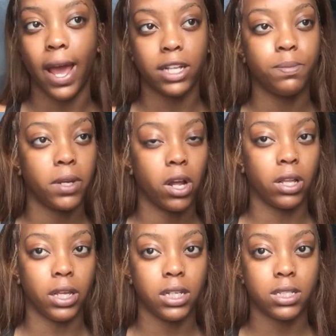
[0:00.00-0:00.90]
Last but
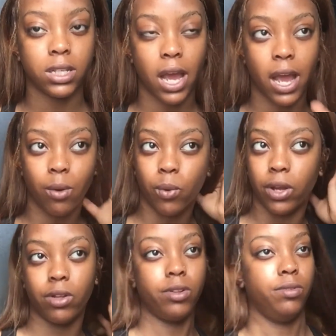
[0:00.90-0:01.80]
not least, I
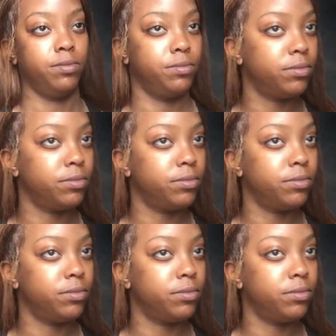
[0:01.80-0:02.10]
will